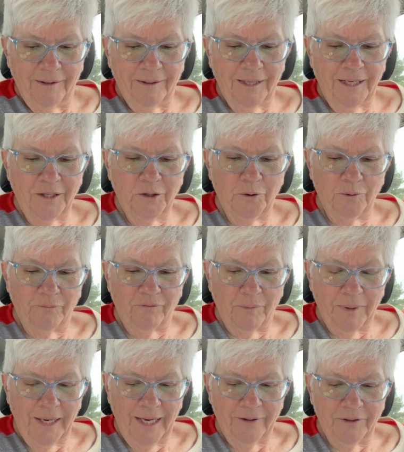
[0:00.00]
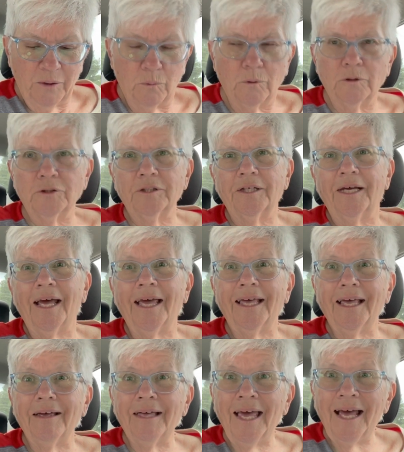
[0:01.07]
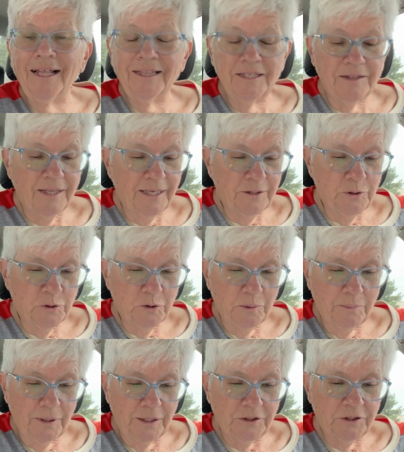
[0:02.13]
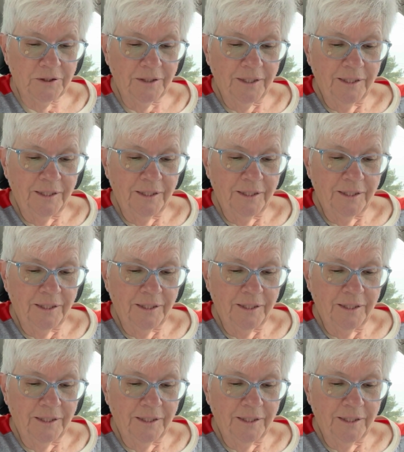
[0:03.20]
Thank you, from Kathy Woolsey. Kathy, thank you so much.